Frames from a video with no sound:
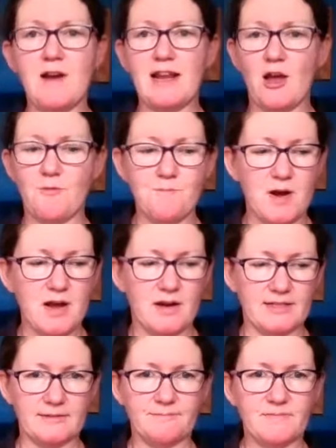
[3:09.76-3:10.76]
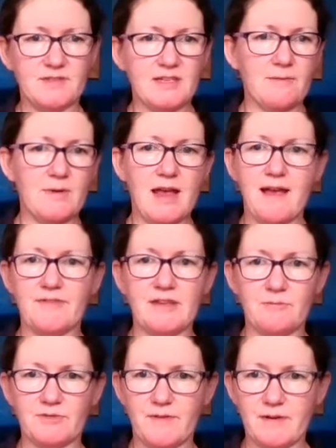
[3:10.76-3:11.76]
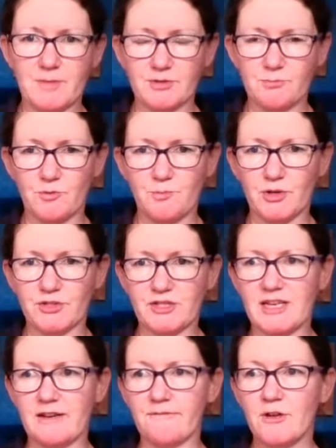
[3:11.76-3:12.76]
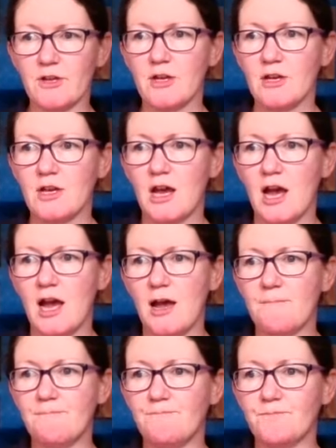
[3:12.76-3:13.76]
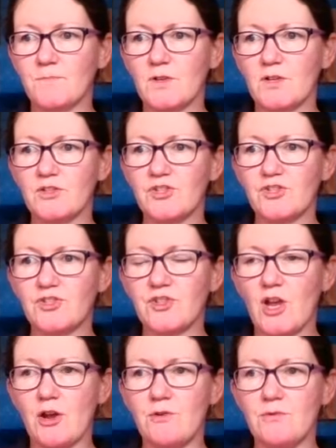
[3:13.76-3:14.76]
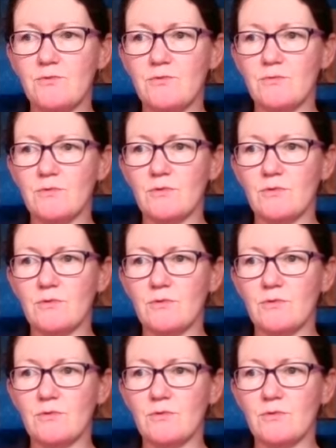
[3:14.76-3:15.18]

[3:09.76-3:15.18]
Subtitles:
really opened my eyes. So everything was very much more positive. So